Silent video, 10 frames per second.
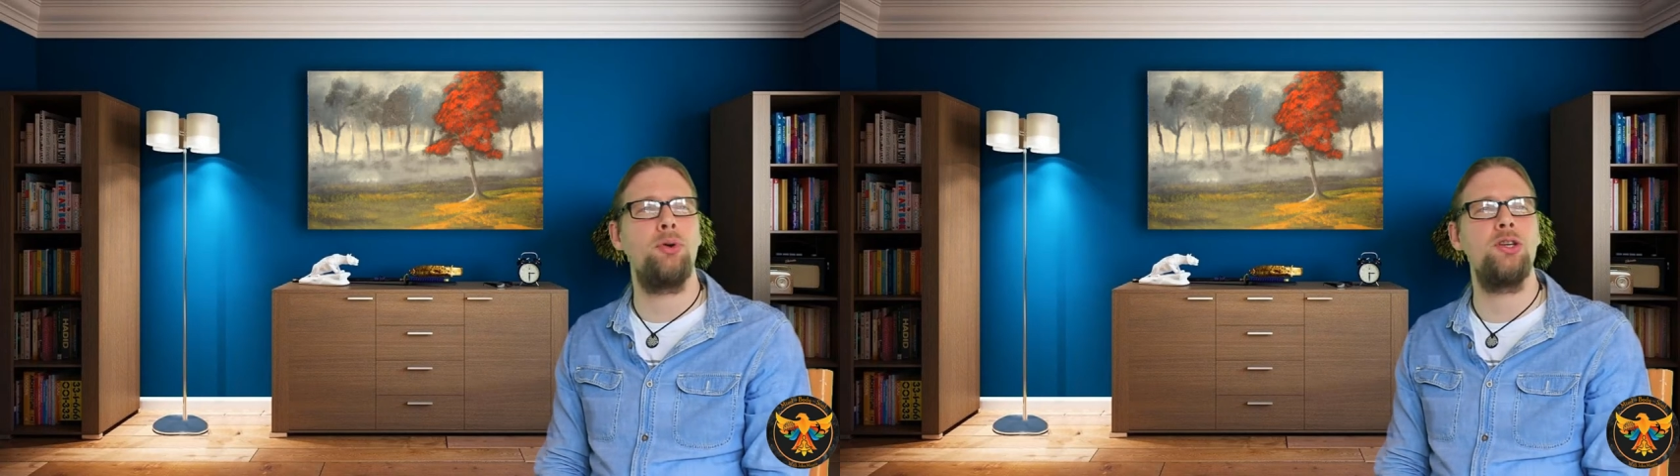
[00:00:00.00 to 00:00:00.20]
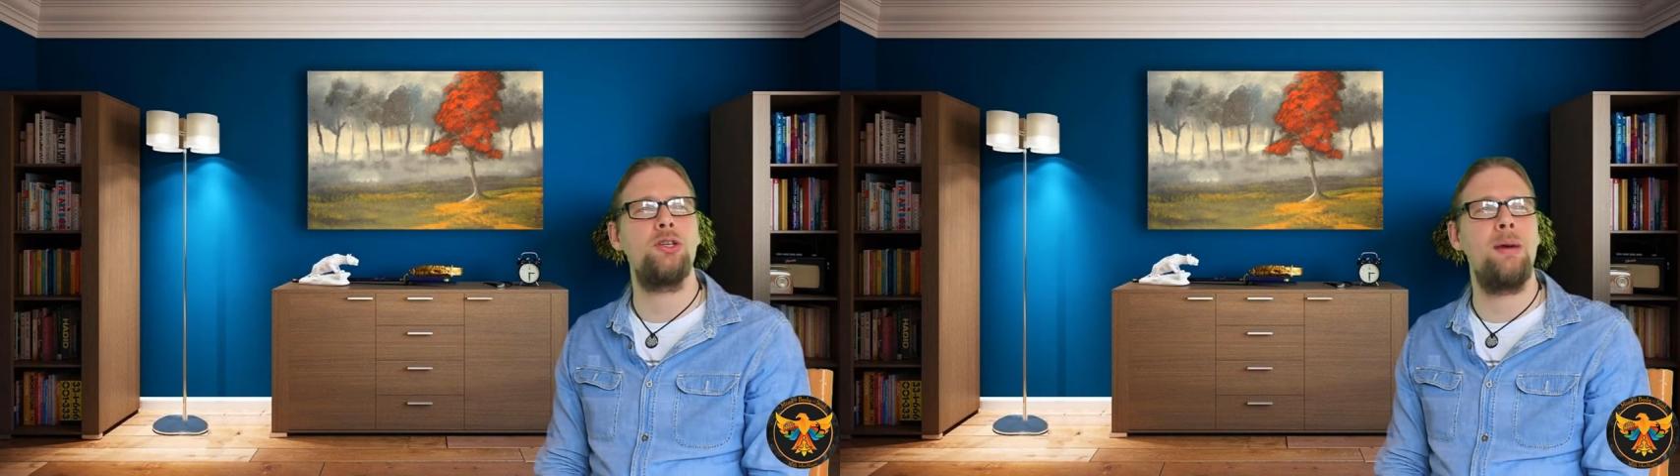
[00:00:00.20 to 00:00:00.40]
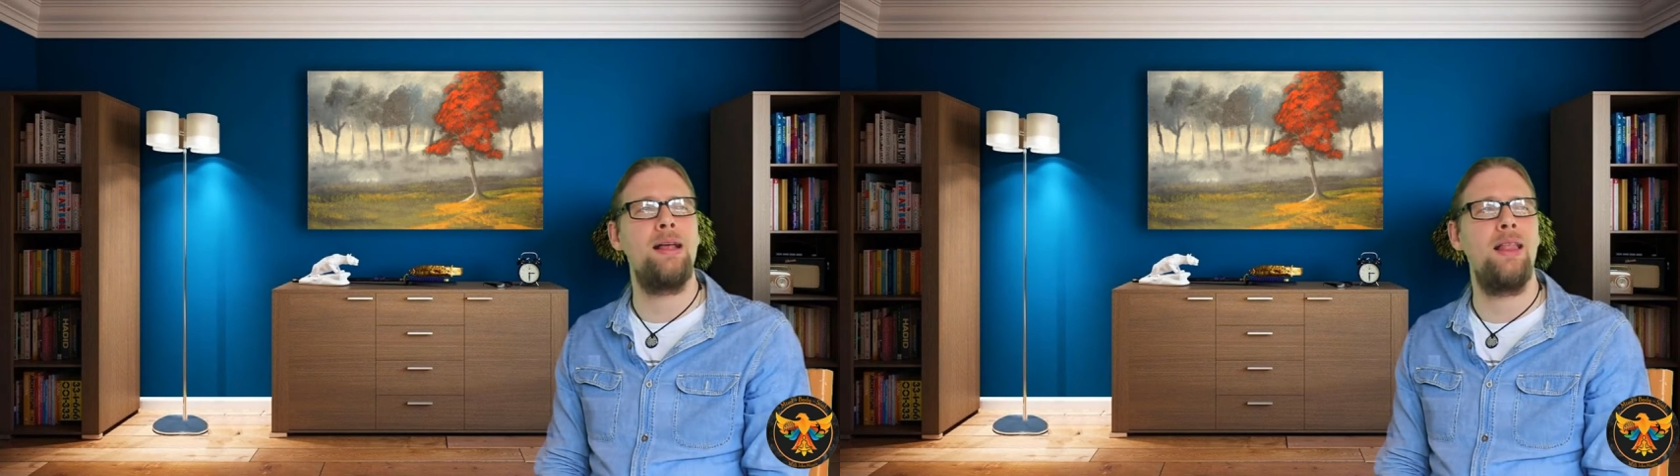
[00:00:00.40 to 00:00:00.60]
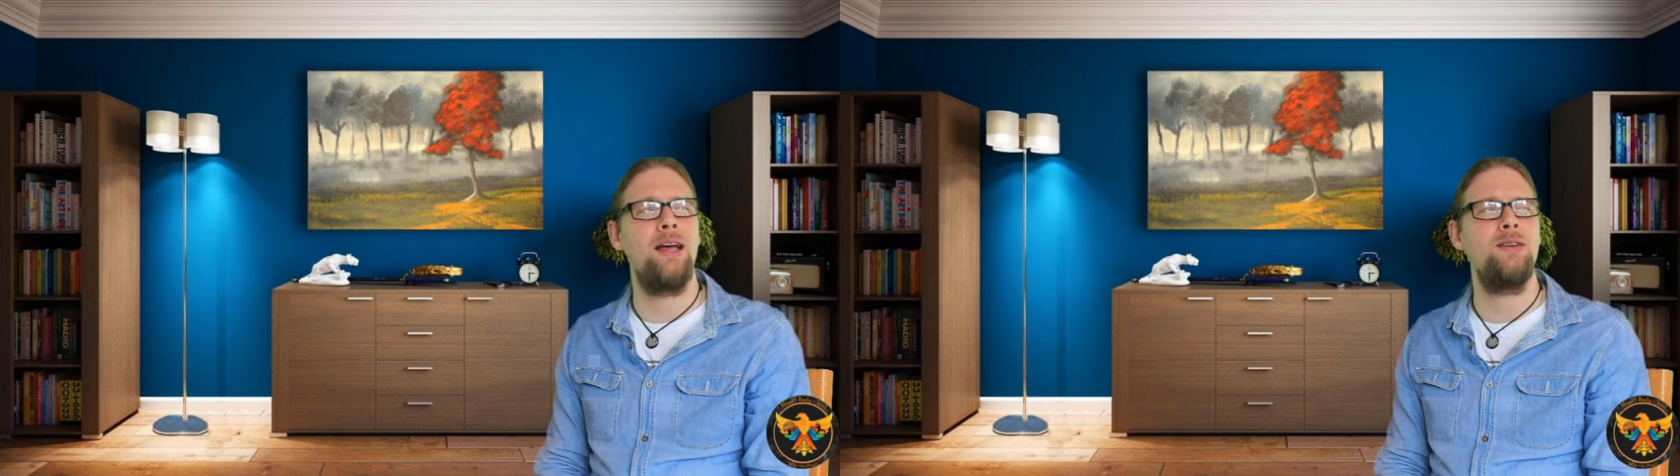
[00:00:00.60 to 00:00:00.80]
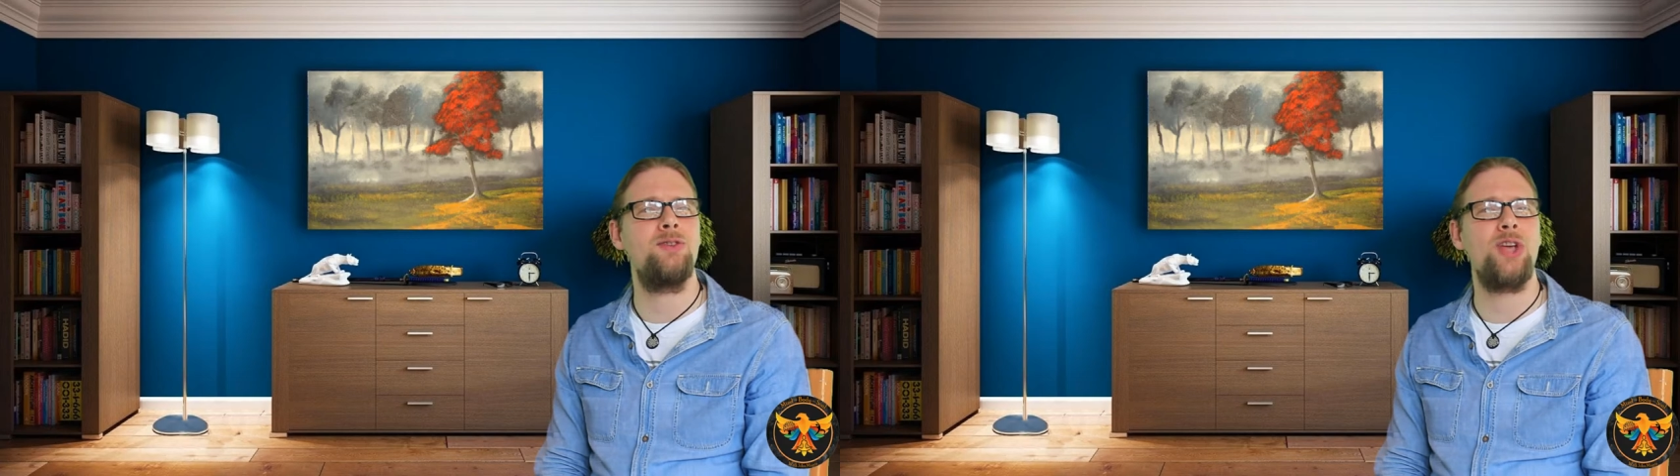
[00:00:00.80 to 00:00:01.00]
into my
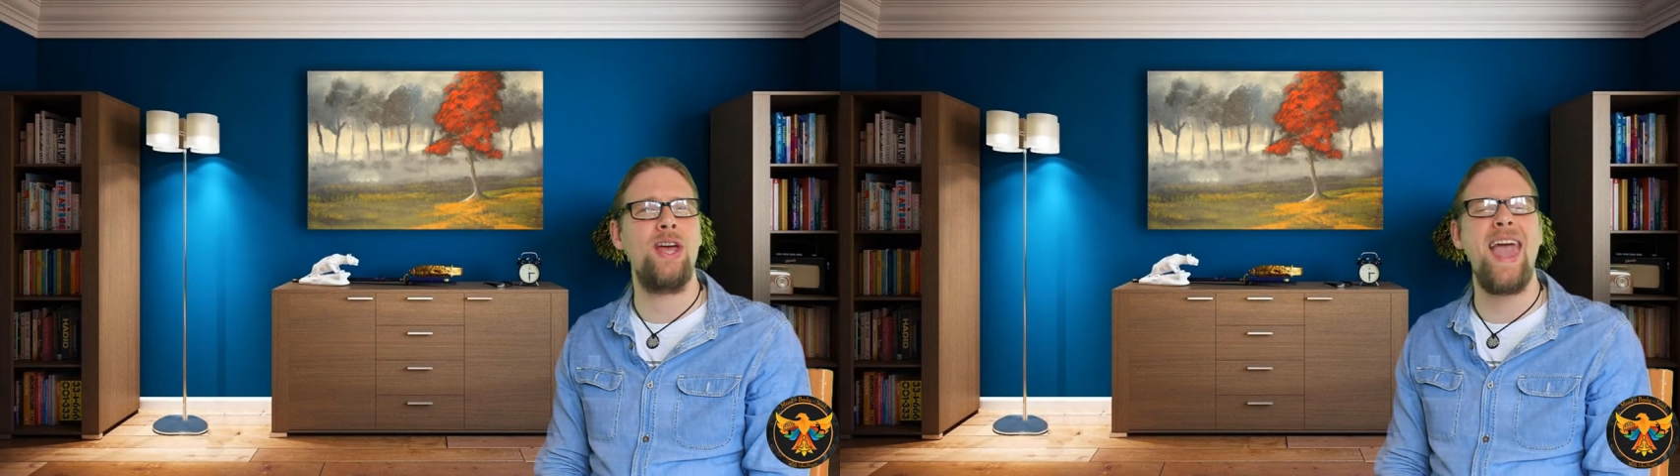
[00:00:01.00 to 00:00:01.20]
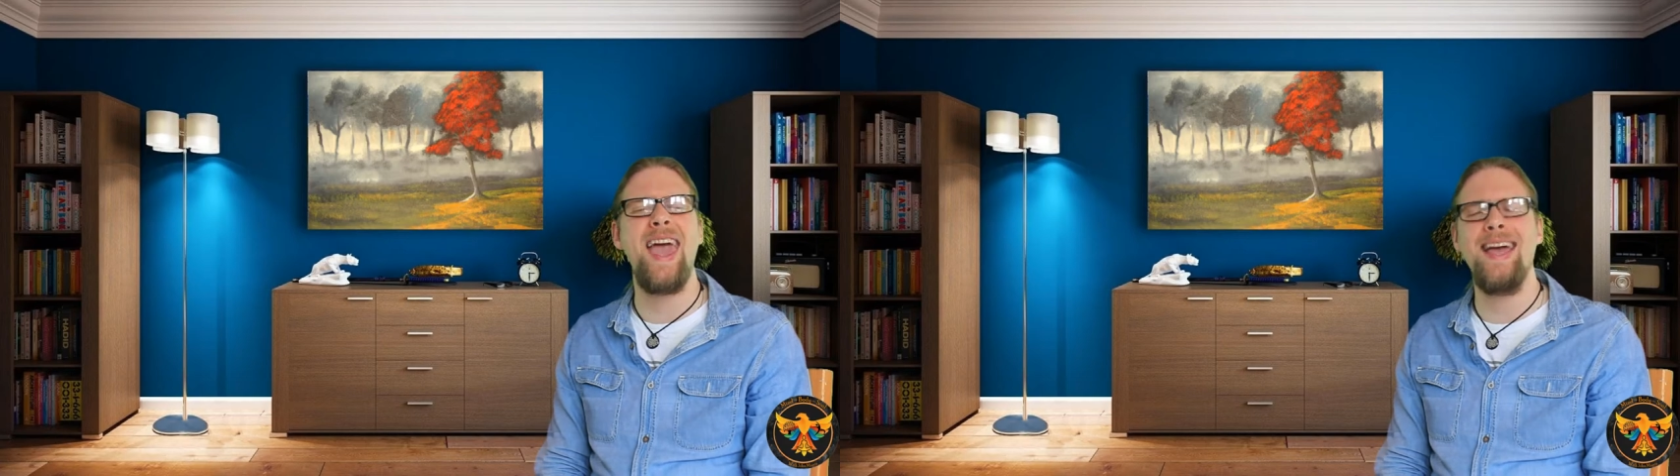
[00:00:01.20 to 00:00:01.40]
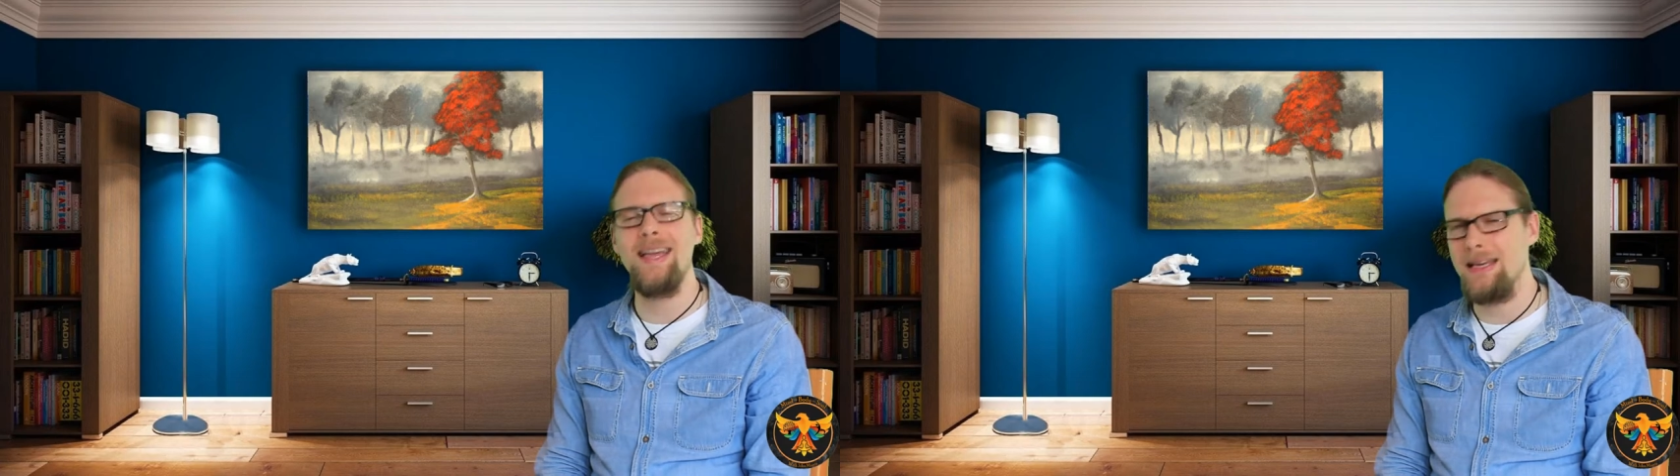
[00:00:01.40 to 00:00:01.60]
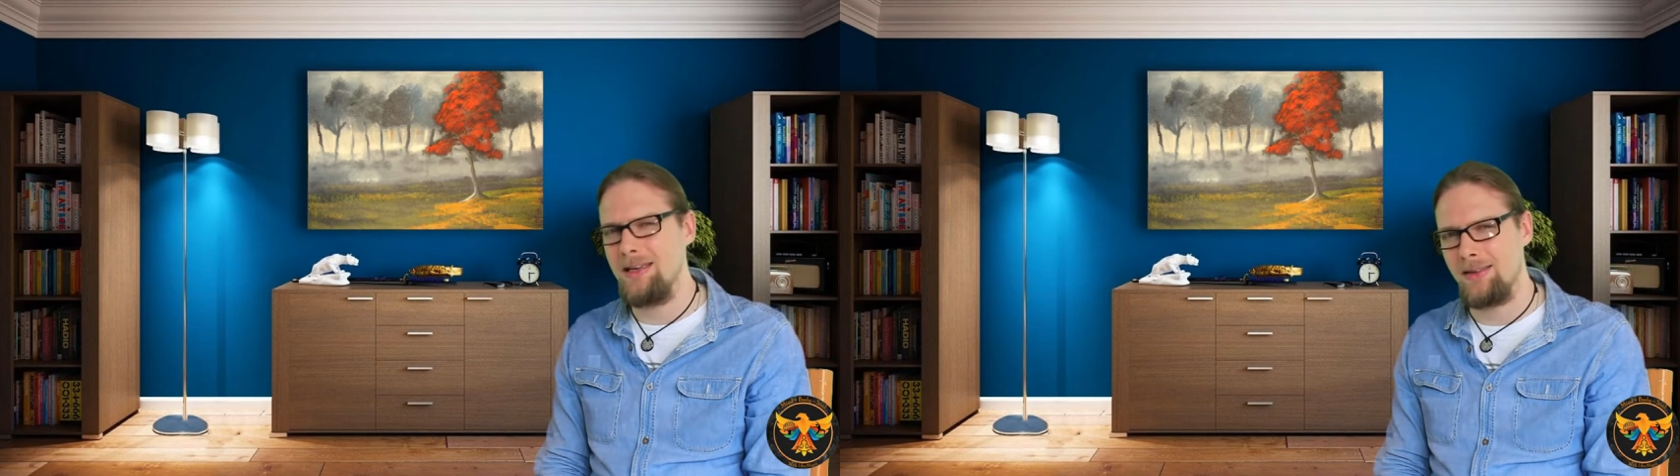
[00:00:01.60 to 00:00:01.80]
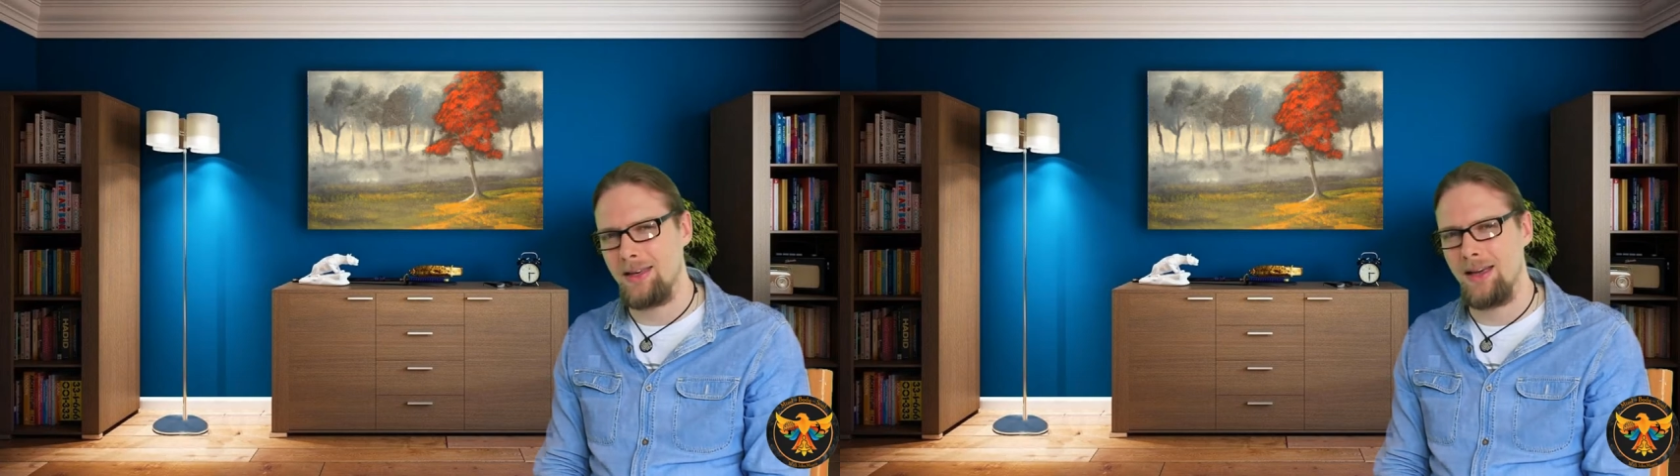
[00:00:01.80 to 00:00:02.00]
line of sight
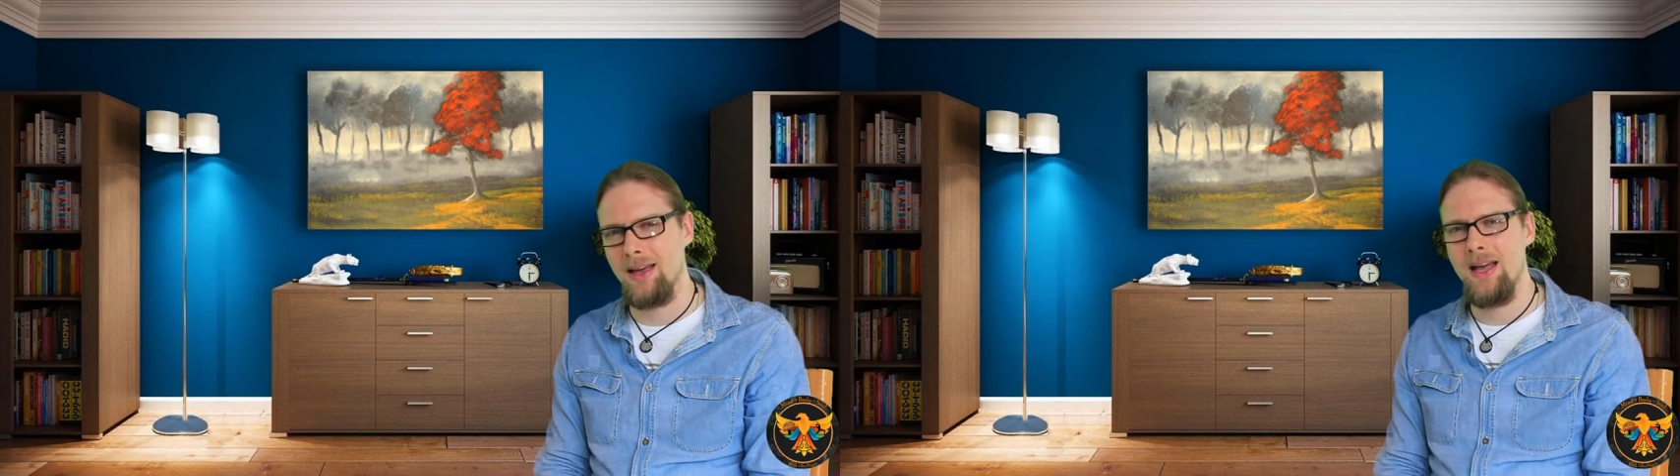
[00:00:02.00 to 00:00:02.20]
anything